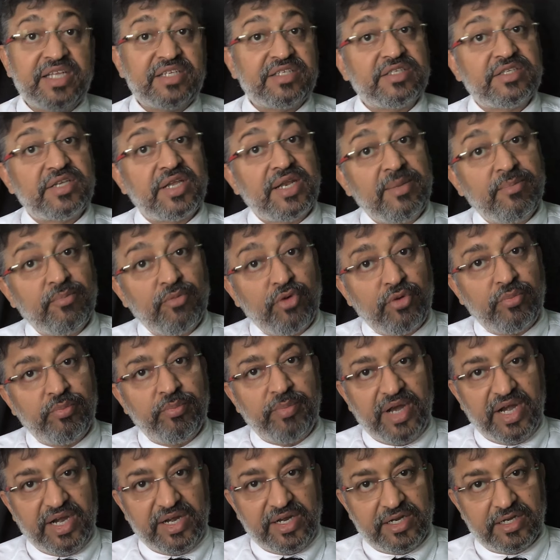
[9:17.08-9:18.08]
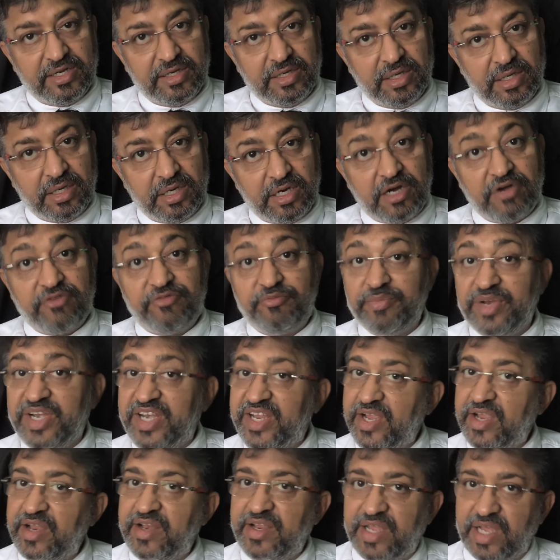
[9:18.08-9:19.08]
unnecessary movement of
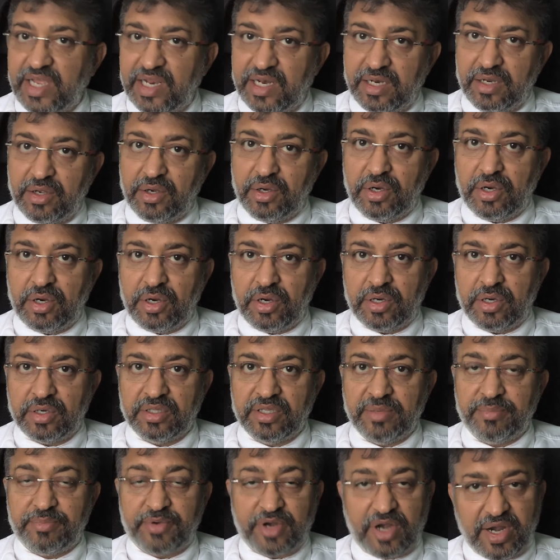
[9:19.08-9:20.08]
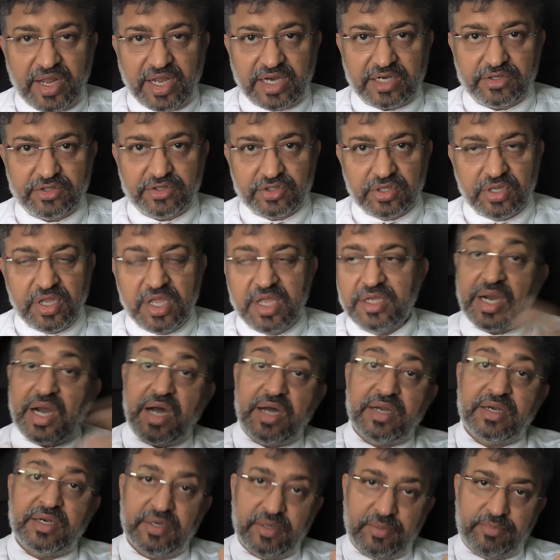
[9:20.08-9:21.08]
material or the products.
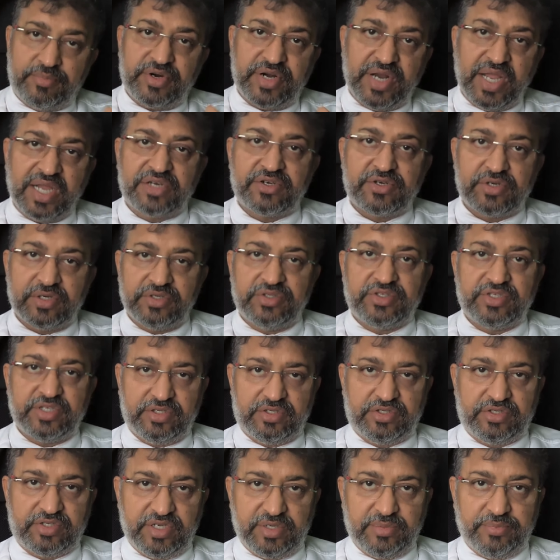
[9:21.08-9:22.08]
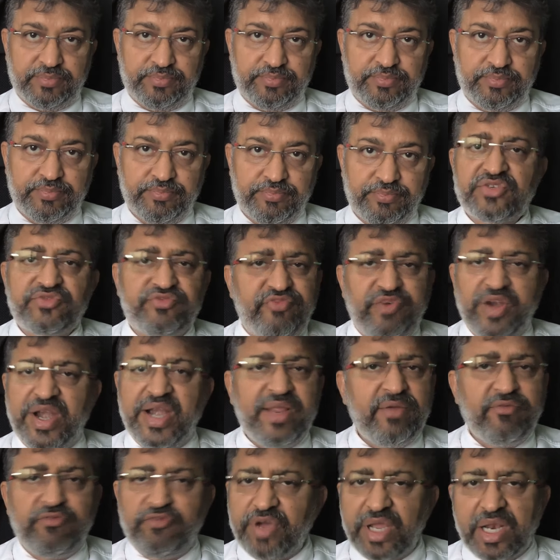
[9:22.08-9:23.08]
Car production system is
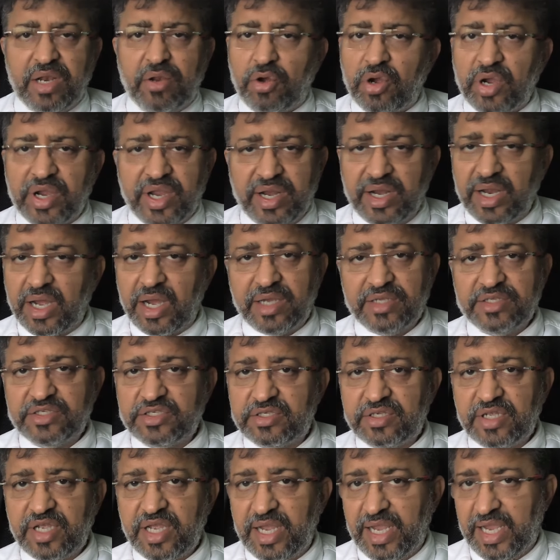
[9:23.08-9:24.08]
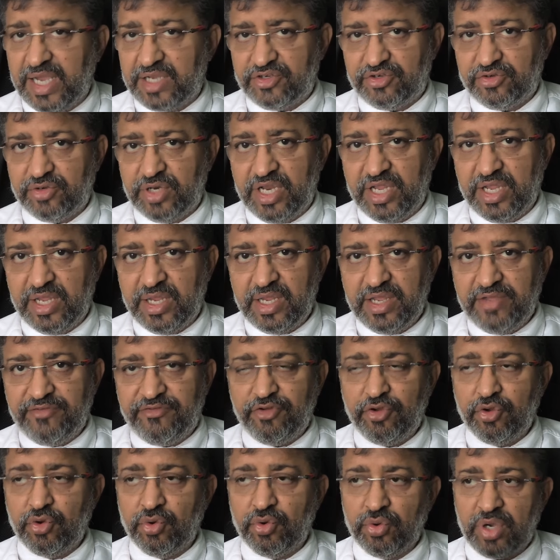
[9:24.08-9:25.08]
very well organized. Actually,
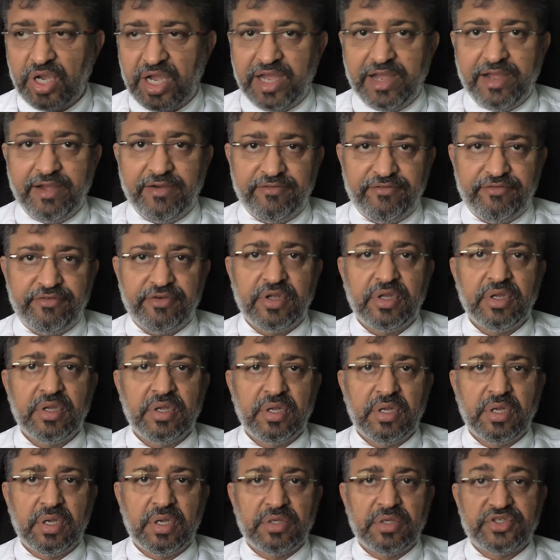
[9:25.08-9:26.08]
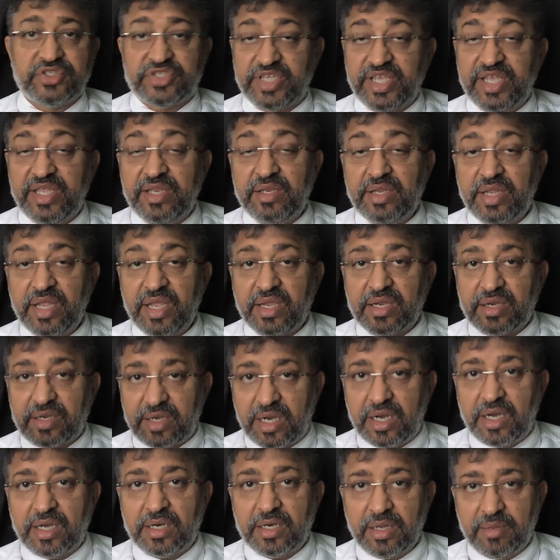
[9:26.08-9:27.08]
if you have seen a
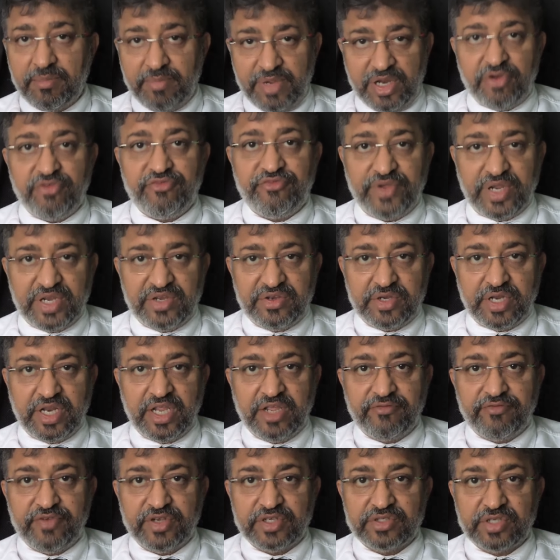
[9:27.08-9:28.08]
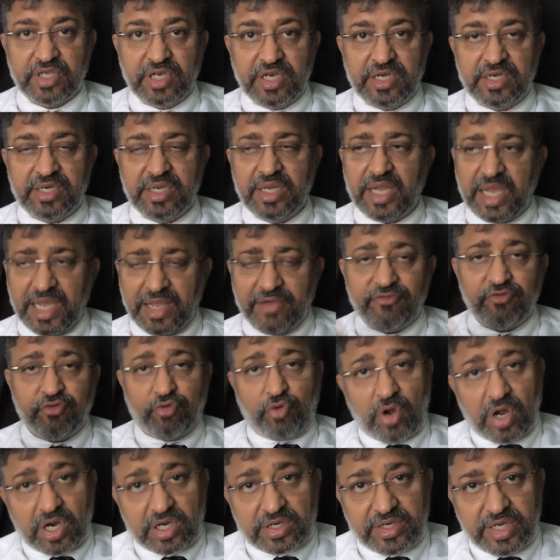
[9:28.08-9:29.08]
car manufacturing facility,
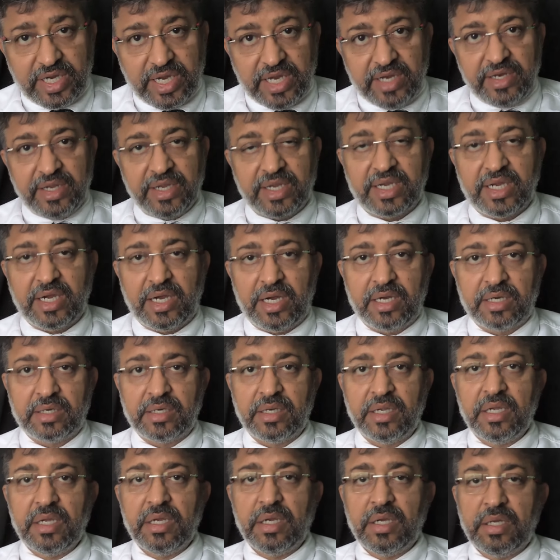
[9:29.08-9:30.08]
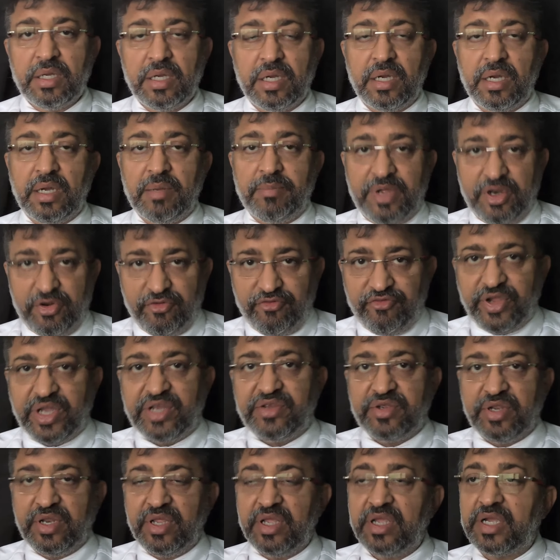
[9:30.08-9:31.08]
I've worked in a car
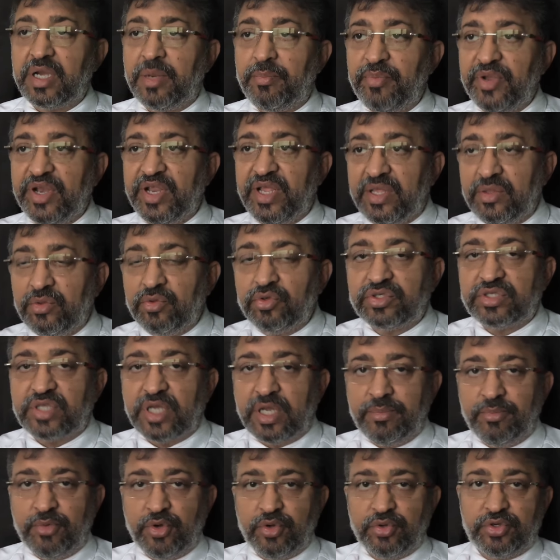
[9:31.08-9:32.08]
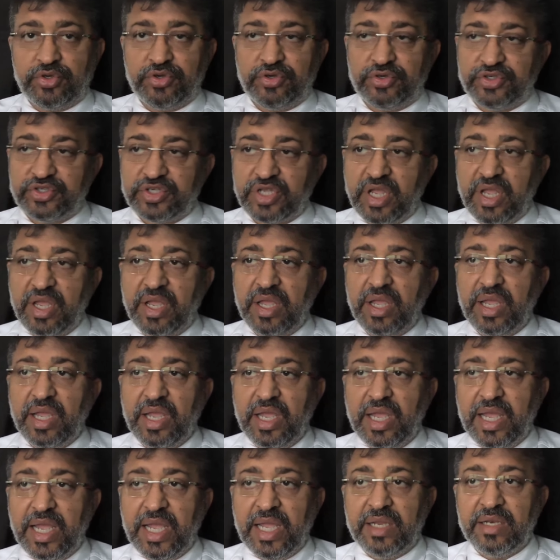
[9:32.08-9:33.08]
manufacturing company, Hindustan Motors,
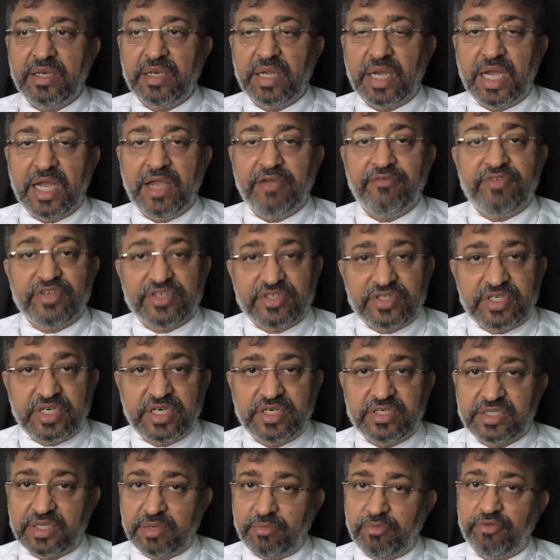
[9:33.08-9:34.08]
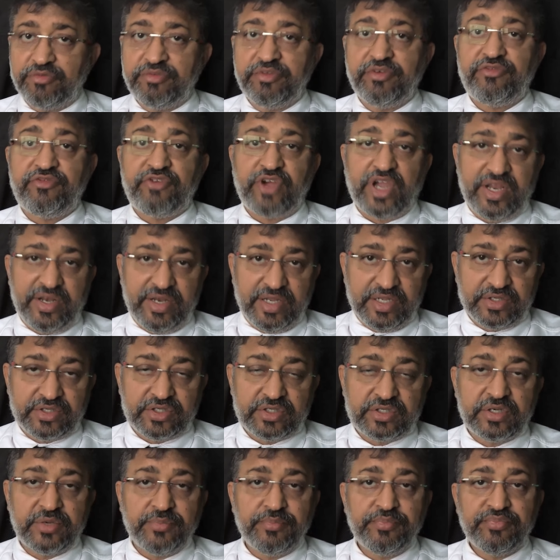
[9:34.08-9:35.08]
and I have visited some of the
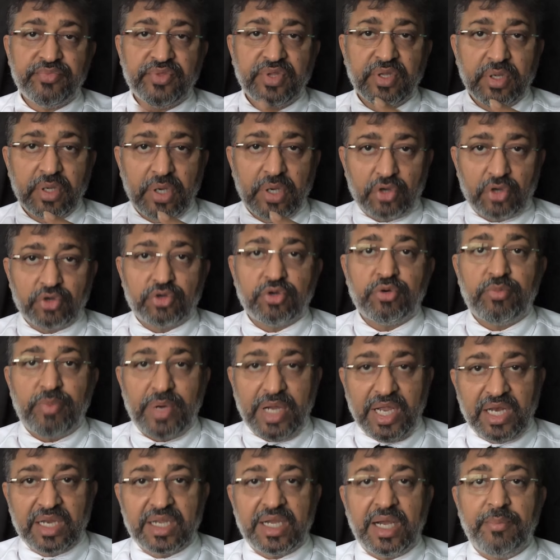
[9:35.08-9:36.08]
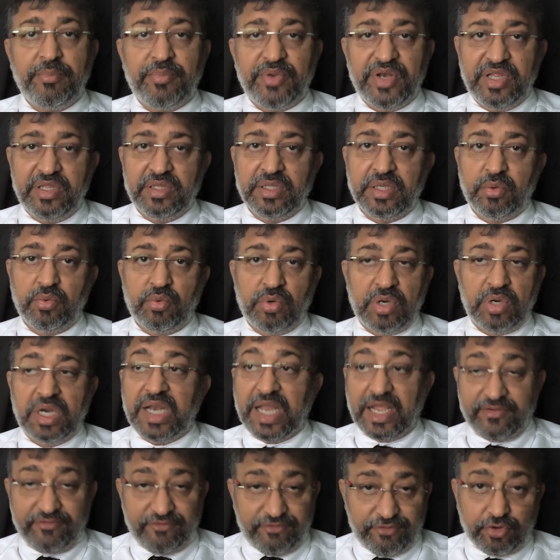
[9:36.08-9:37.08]
finest automobile company in the
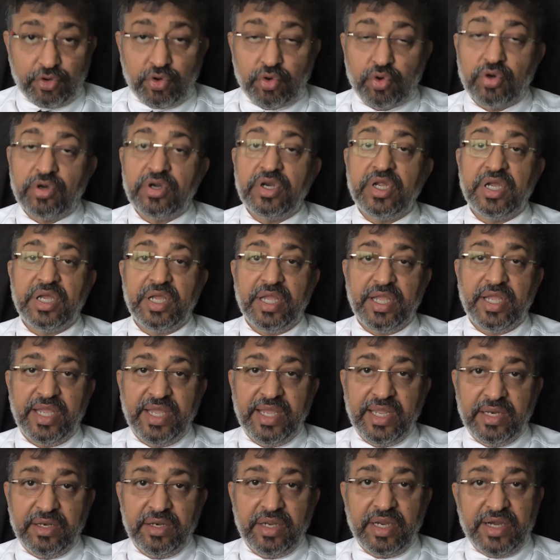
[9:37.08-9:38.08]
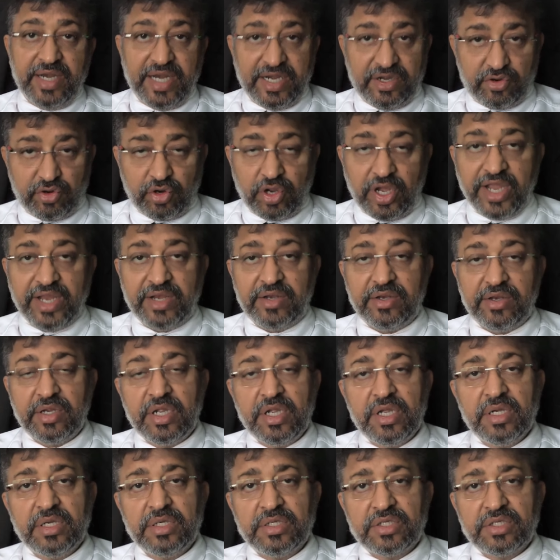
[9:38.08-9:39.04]
world like Ford in Detroit.